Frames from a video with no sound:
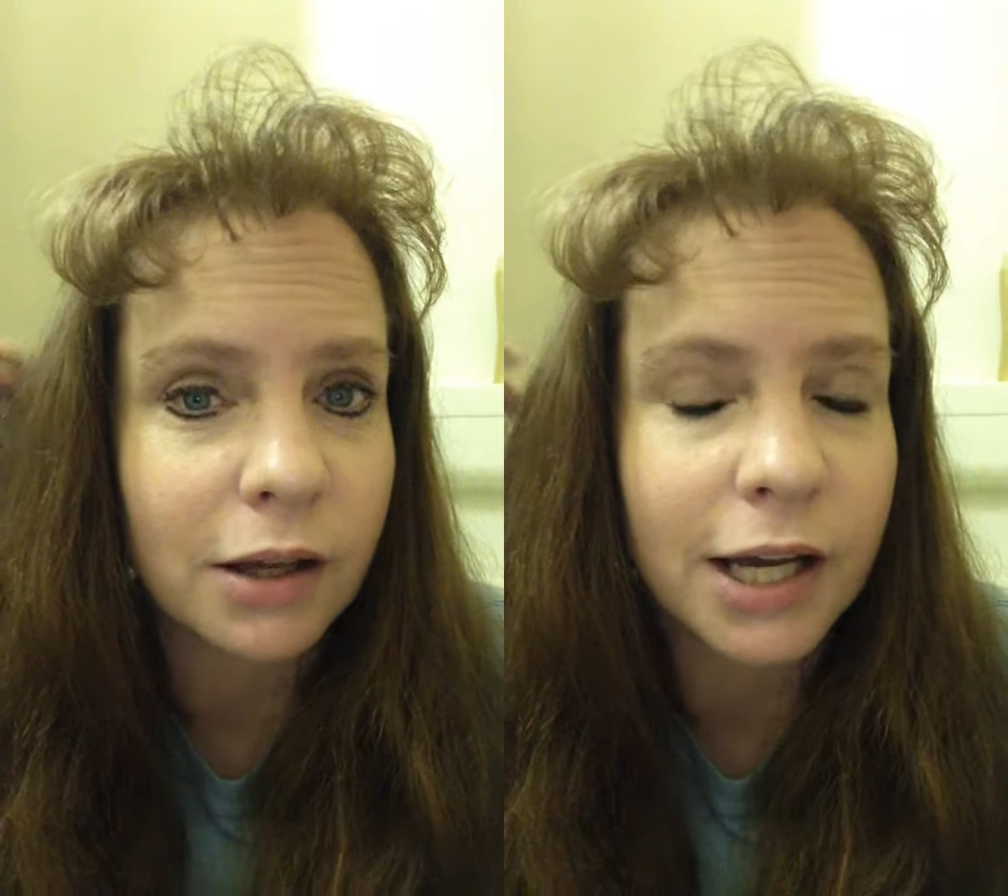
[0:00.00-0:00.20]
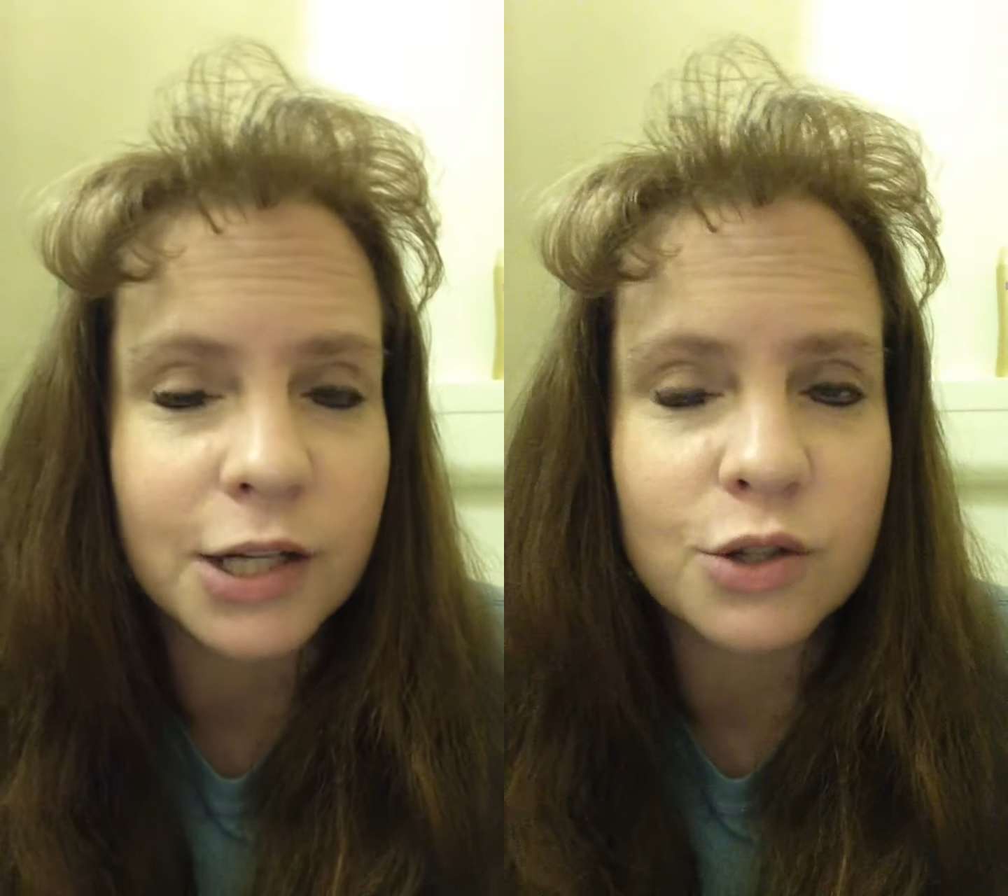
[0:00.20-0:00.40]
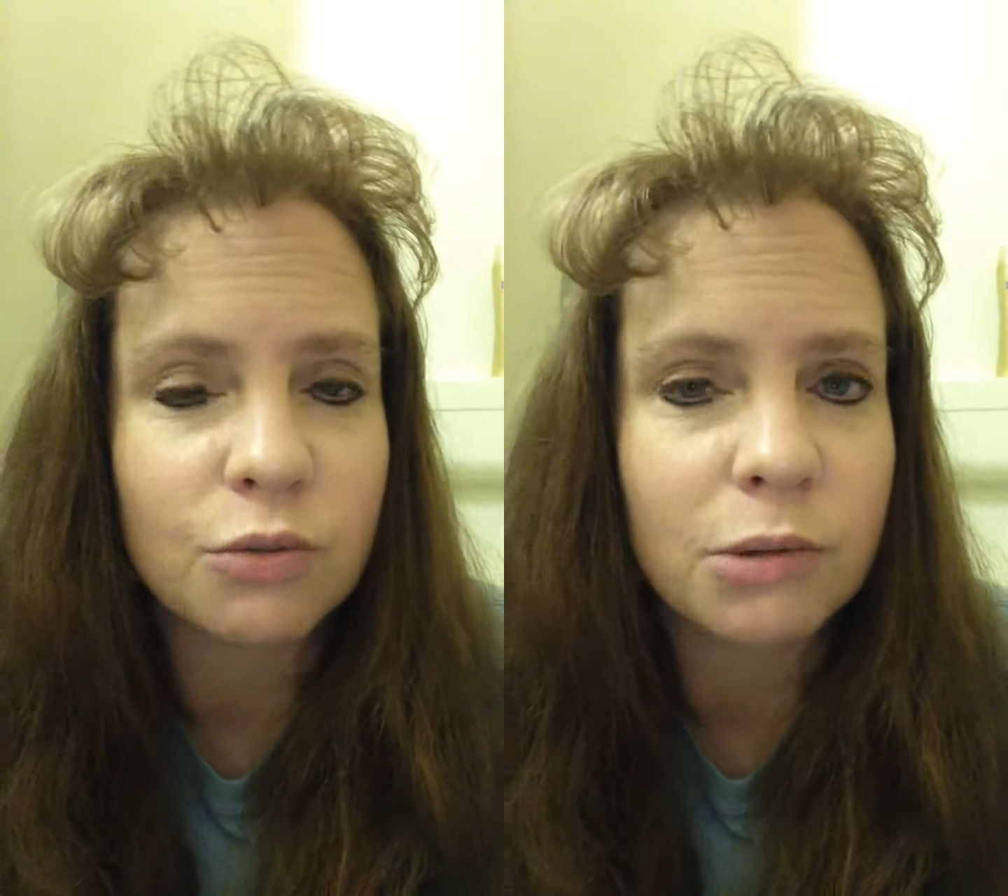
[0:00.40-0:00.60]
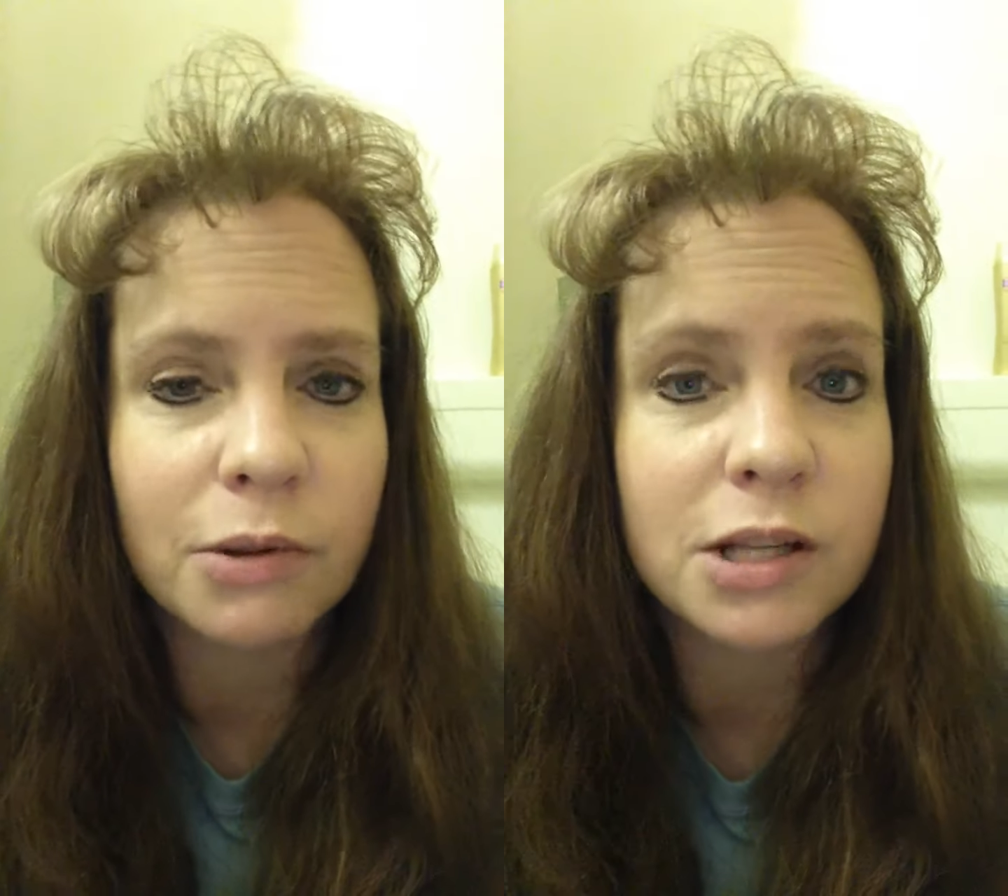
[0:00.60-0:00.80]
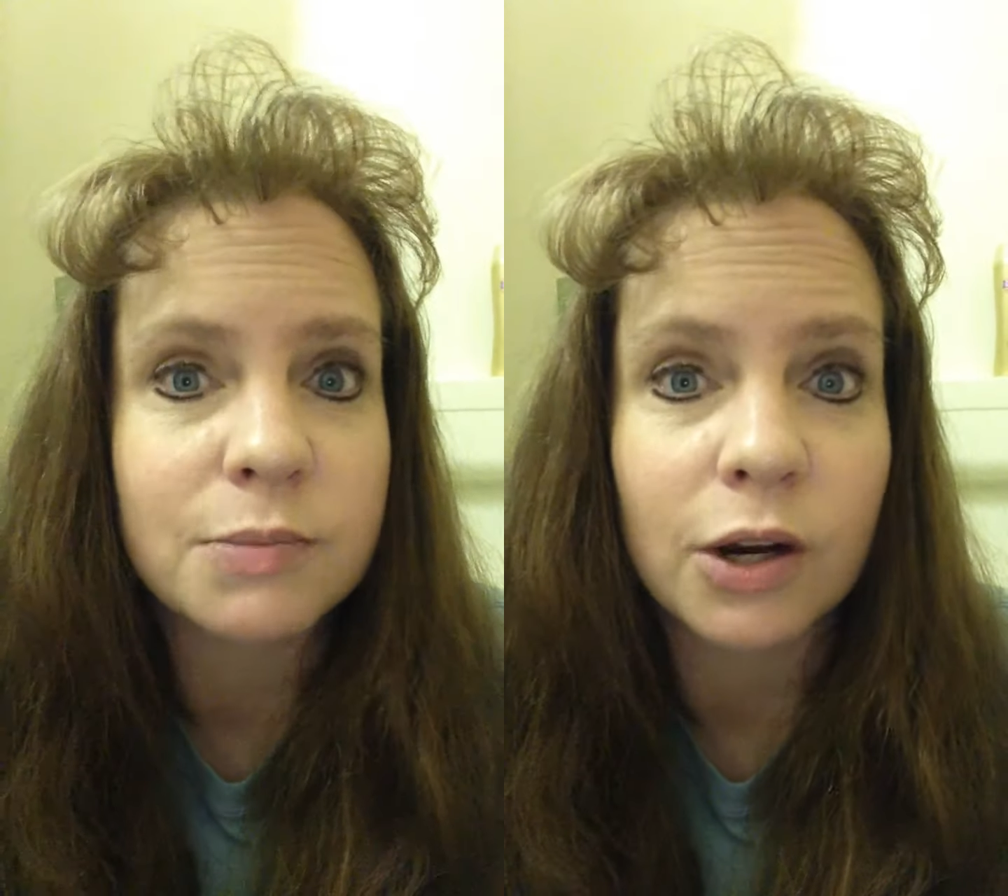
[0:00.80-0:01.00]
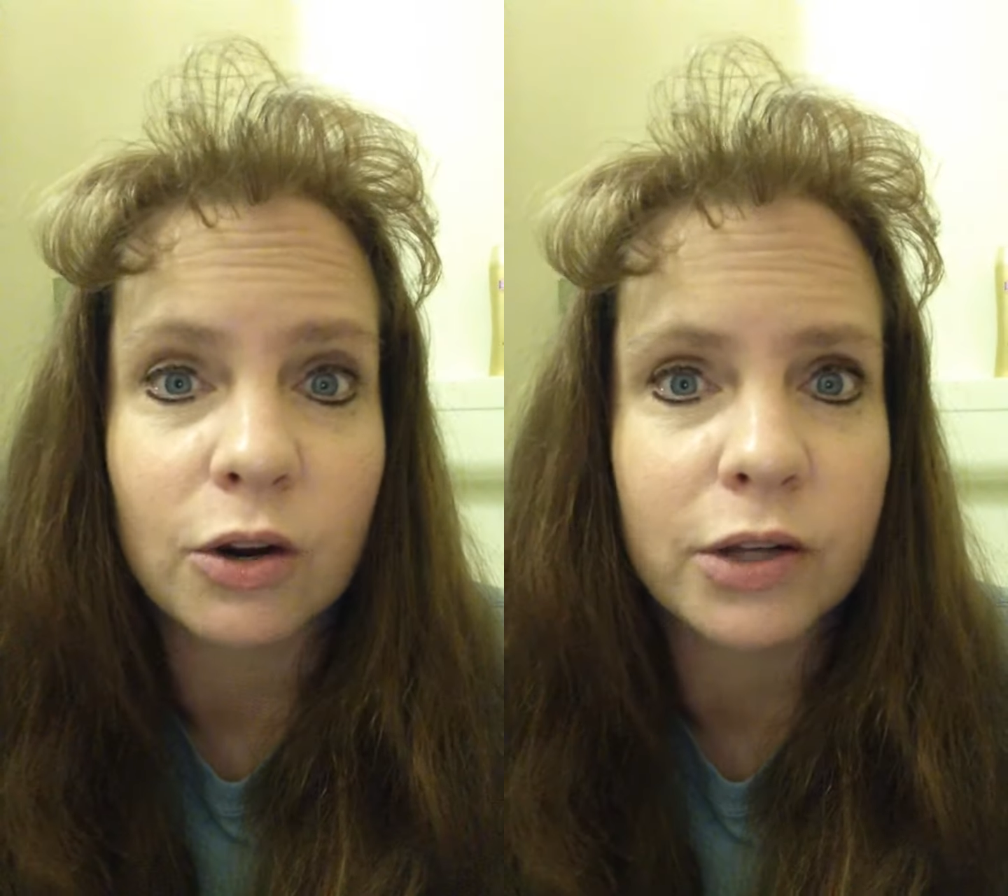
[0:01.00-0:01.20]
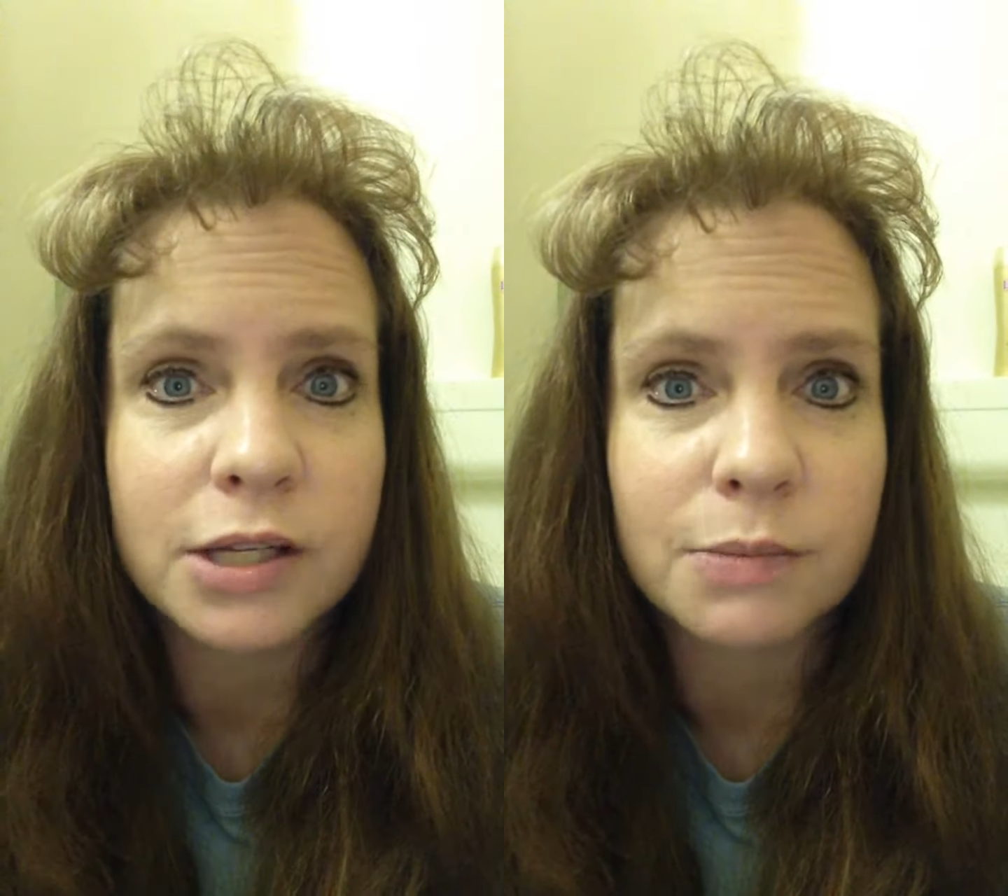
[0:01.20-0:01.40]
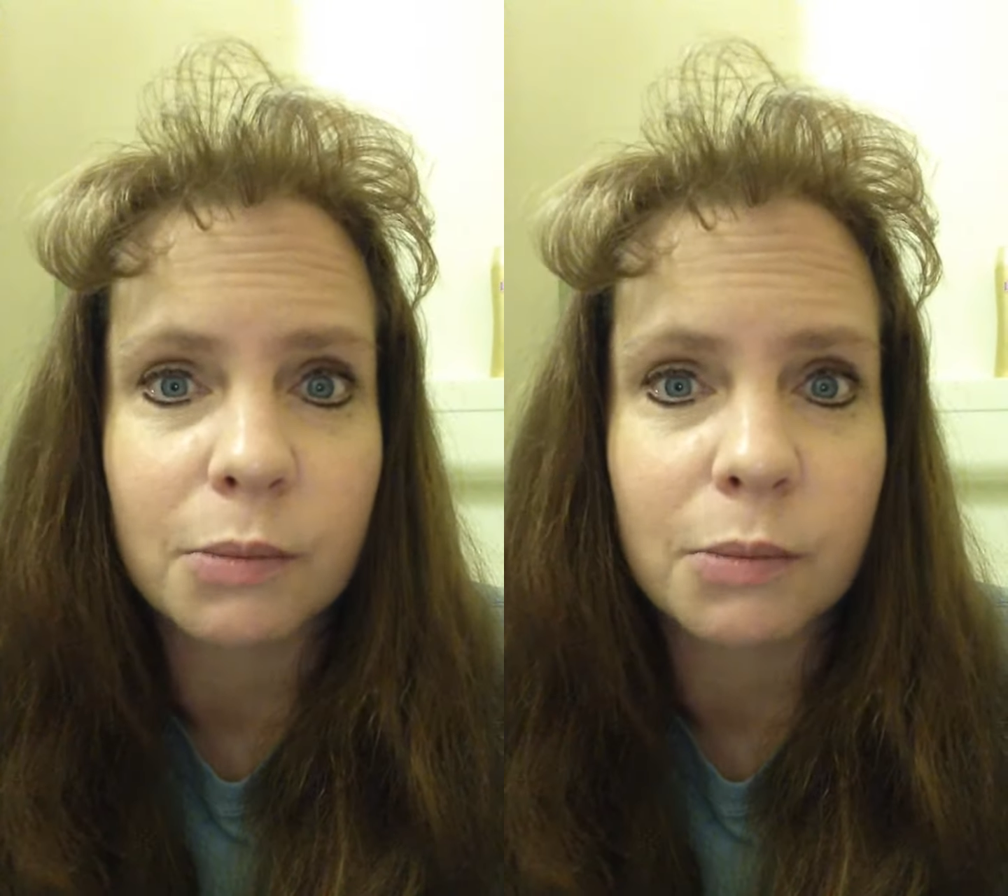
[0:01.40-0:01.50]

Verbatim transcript: I just remember that's my earliest